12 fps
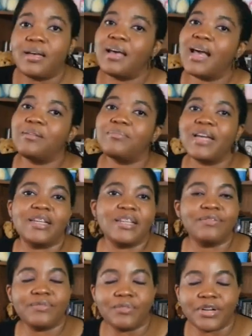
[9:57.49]
And by day
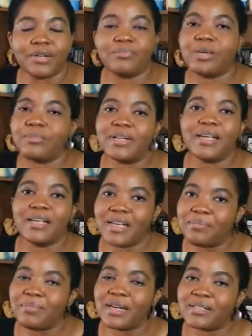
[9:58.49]
4, they probably can get
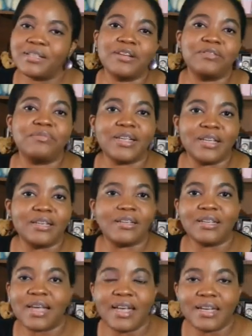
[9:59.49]
back to their regular
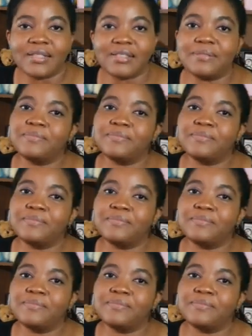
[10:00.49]
diet.